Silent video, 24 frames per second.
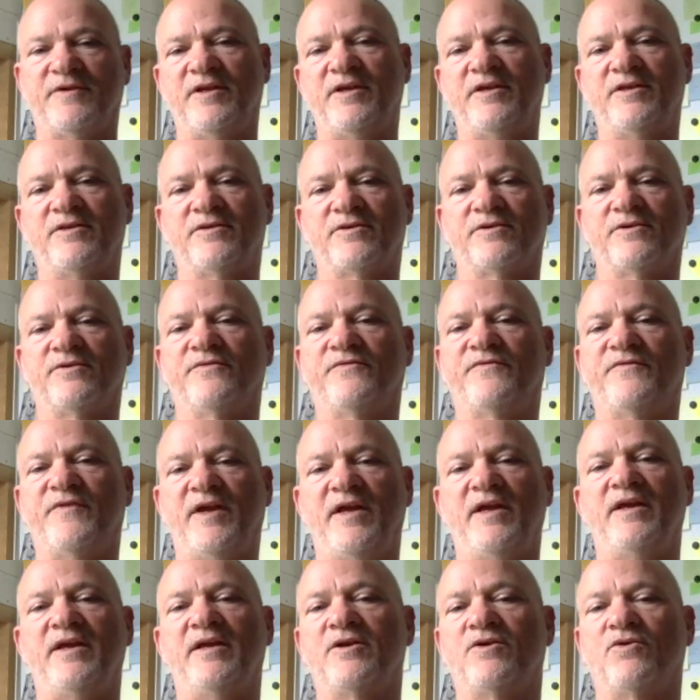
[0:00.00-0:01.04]
either
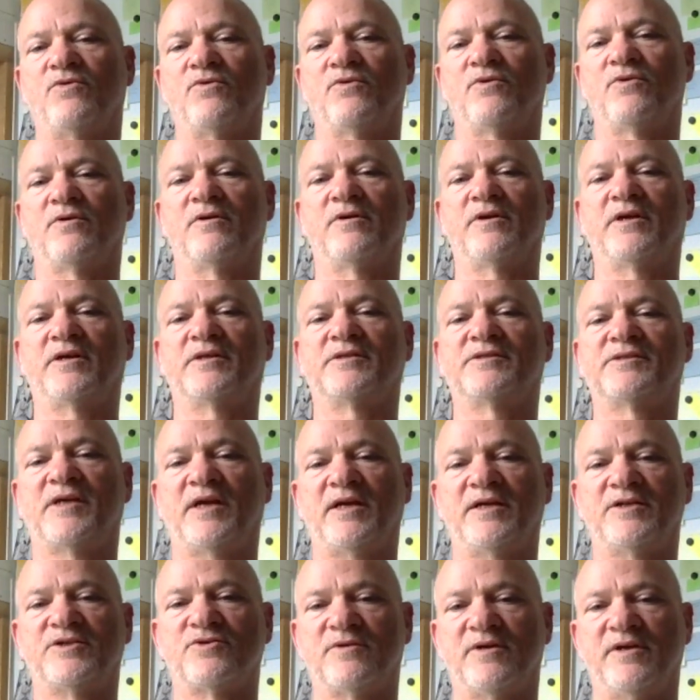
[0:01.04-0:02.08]
vague or
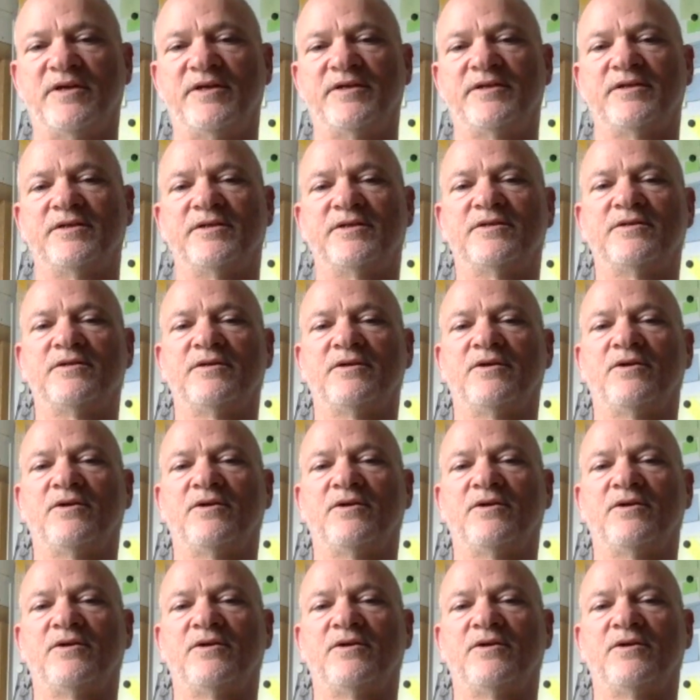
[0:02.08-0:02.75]
exaggerated